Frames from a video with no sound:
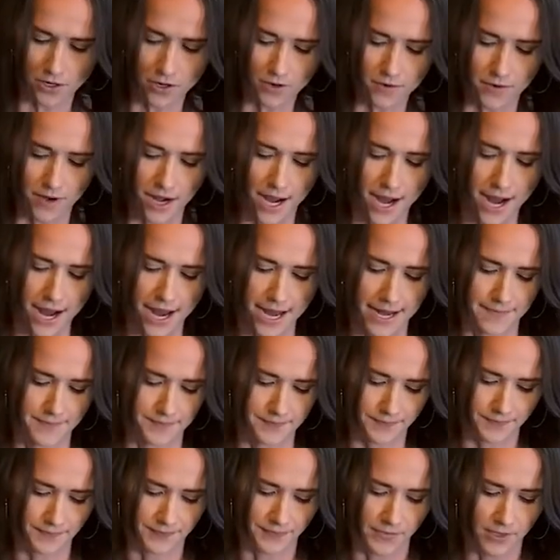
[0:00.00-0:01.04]
All right,
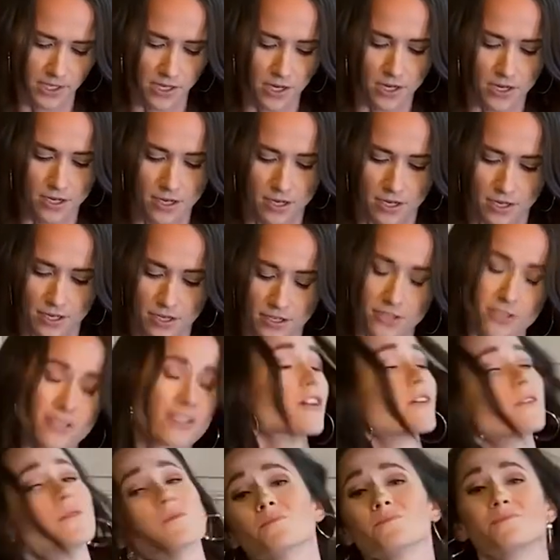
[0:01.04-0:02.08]

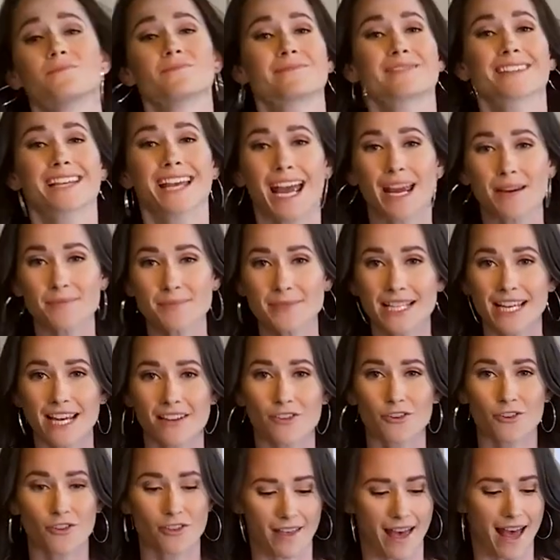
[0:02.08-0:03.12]
so came
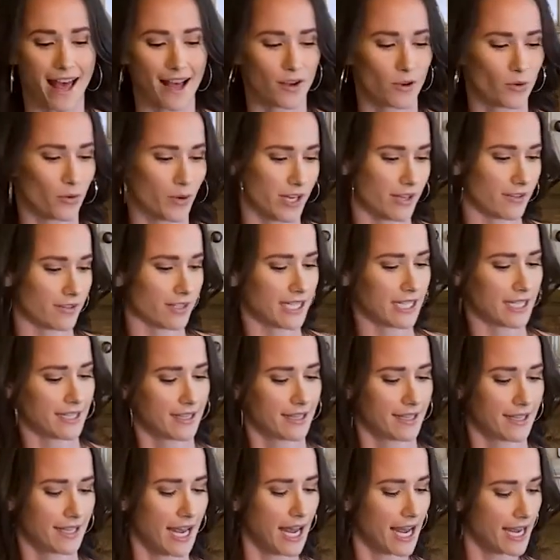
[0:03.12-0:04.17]
together that quickly.
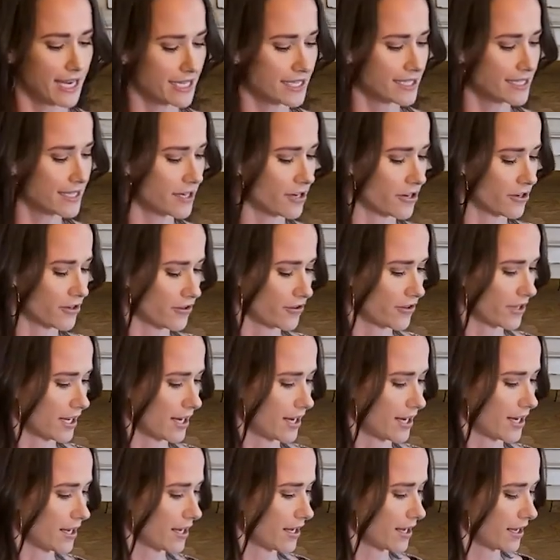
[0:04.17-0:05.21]
That is another
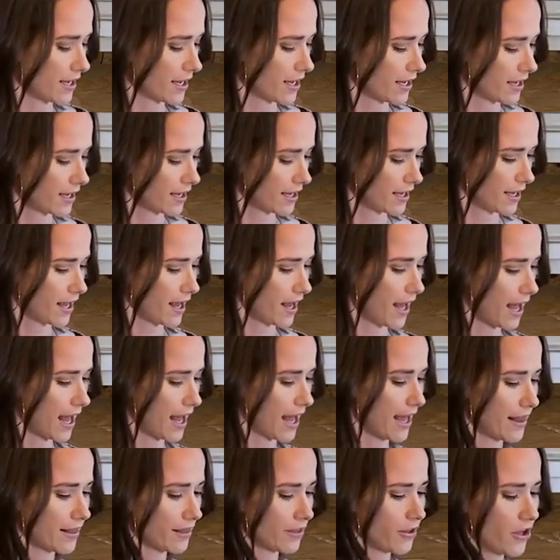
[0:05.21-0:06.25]
thing
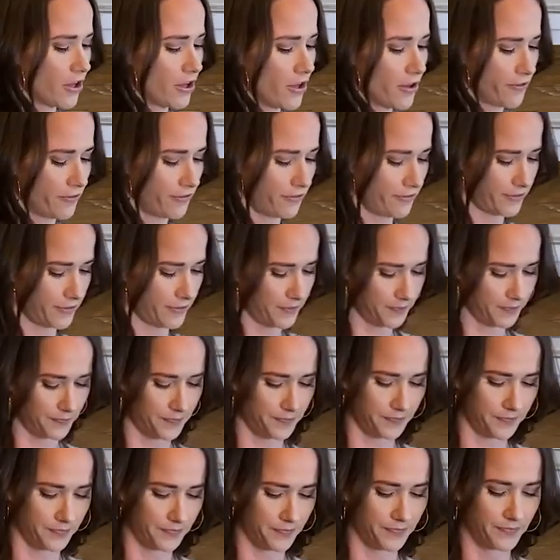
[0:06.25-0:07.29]
I love
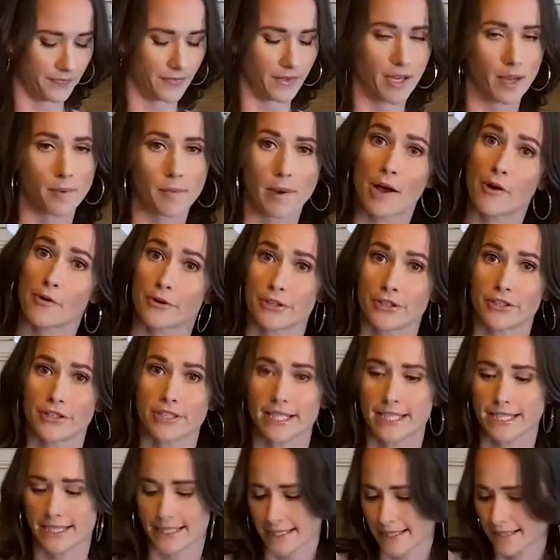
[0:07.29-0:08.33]
about
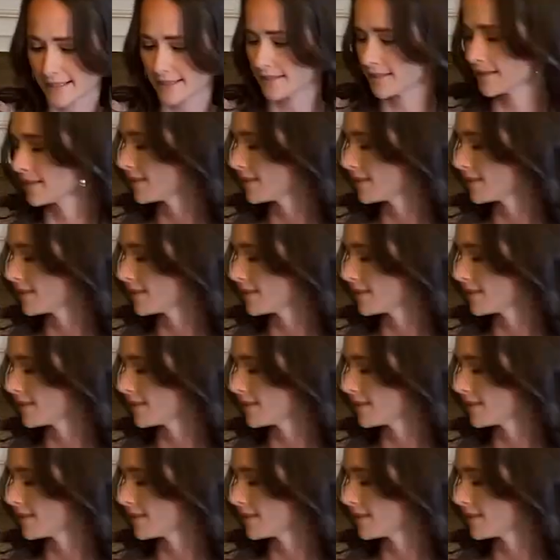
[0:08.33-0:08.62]
cookies.